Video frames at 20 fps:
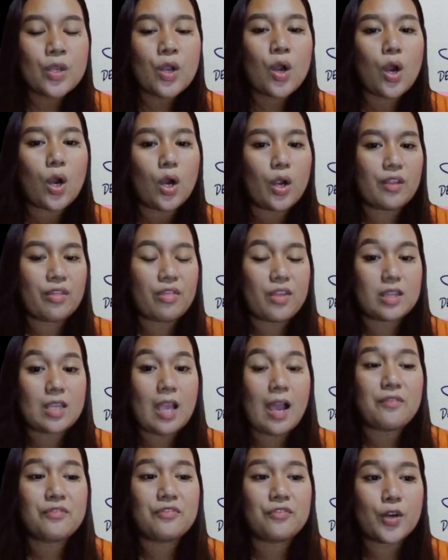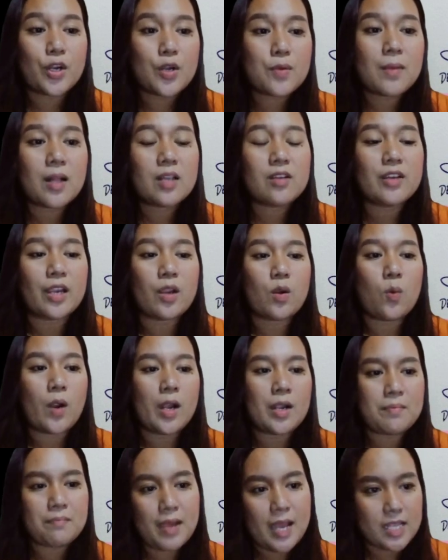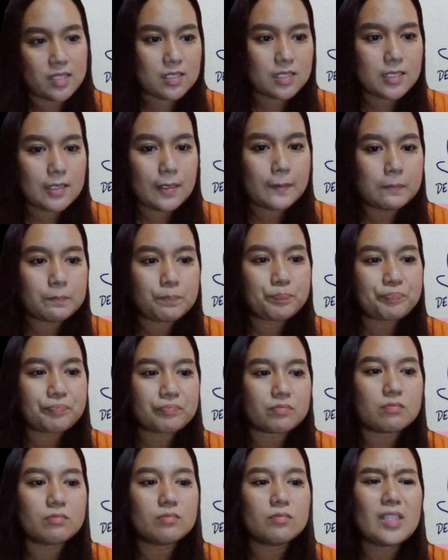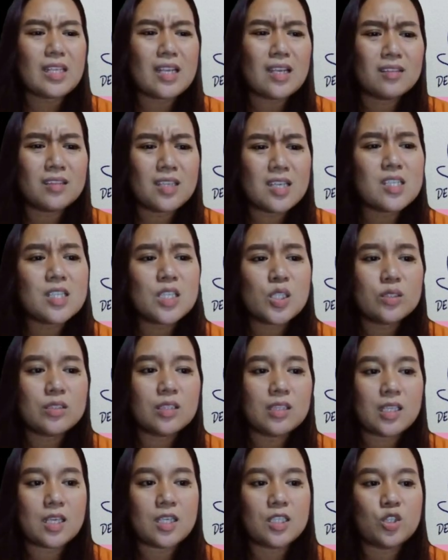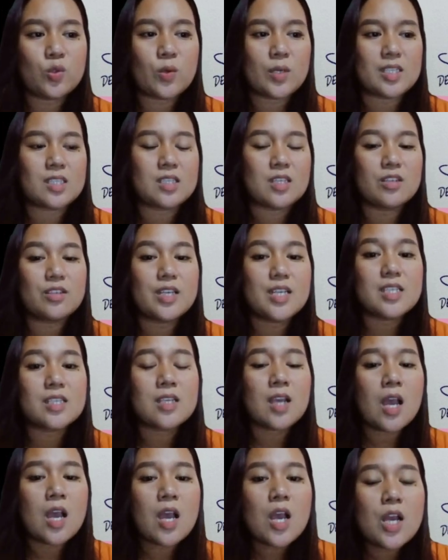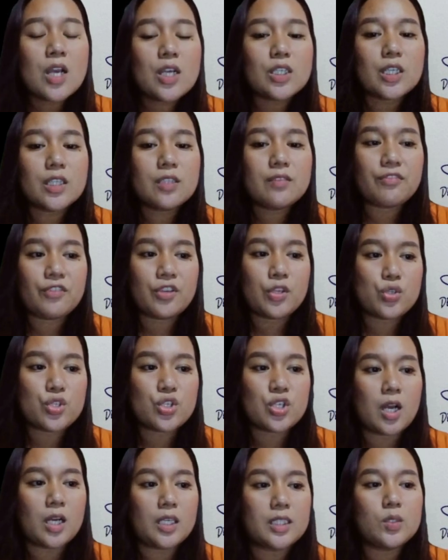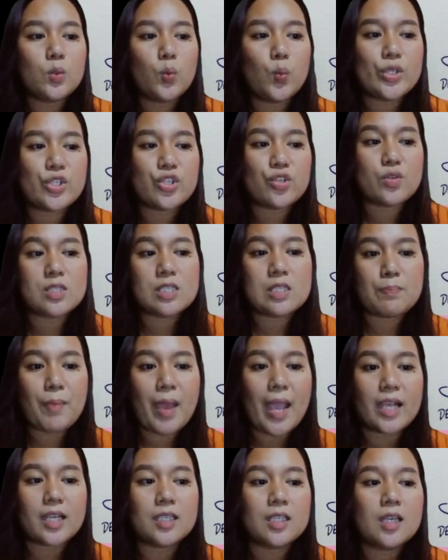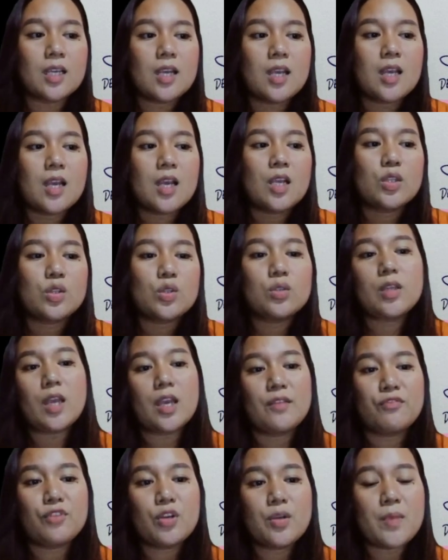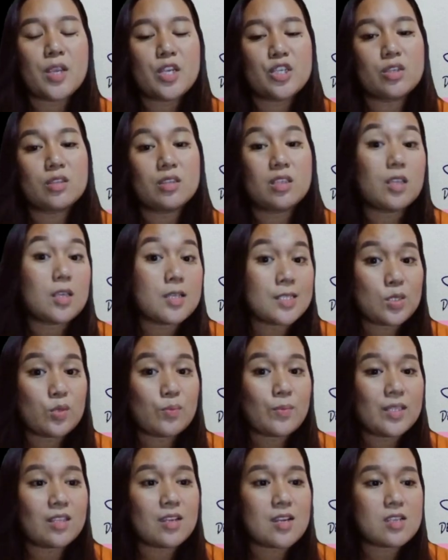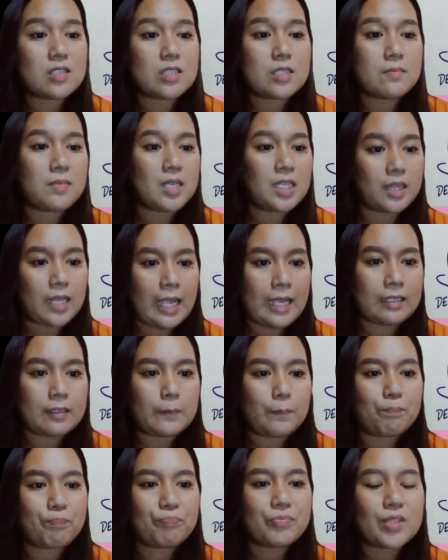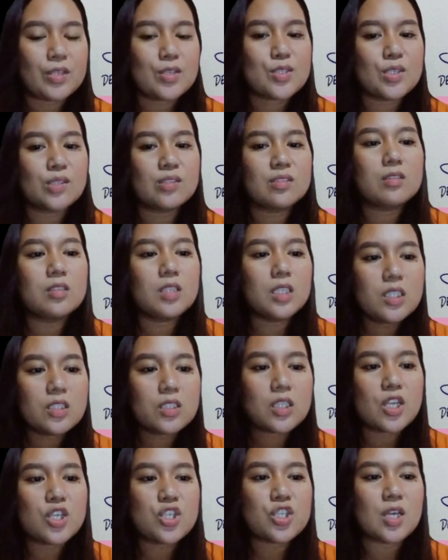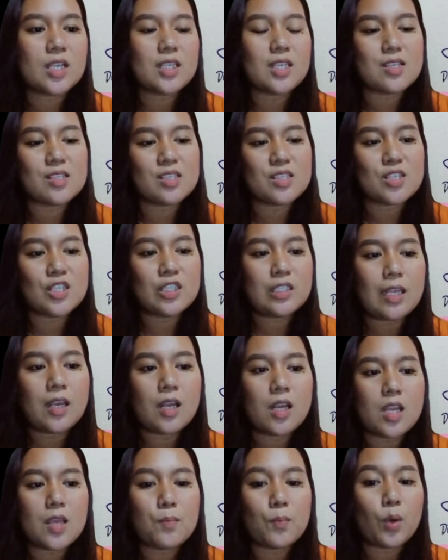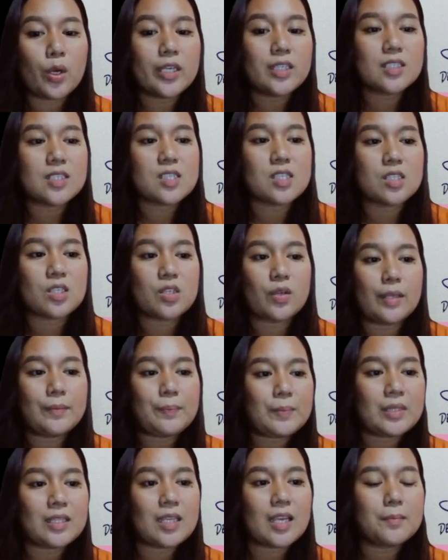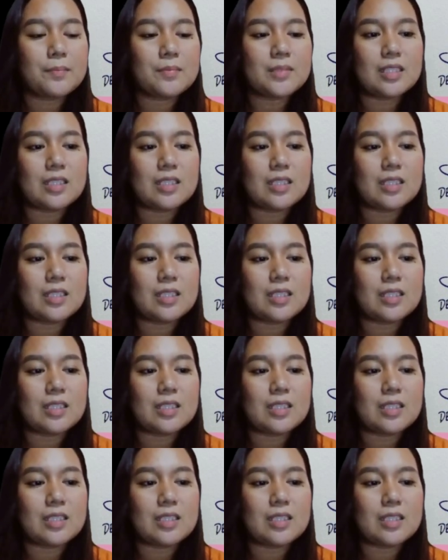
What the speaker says: or that have formal requirements. This could lead to a serious confusion with respect to the information that is to be transmitted. So denotation is certainly more descriptive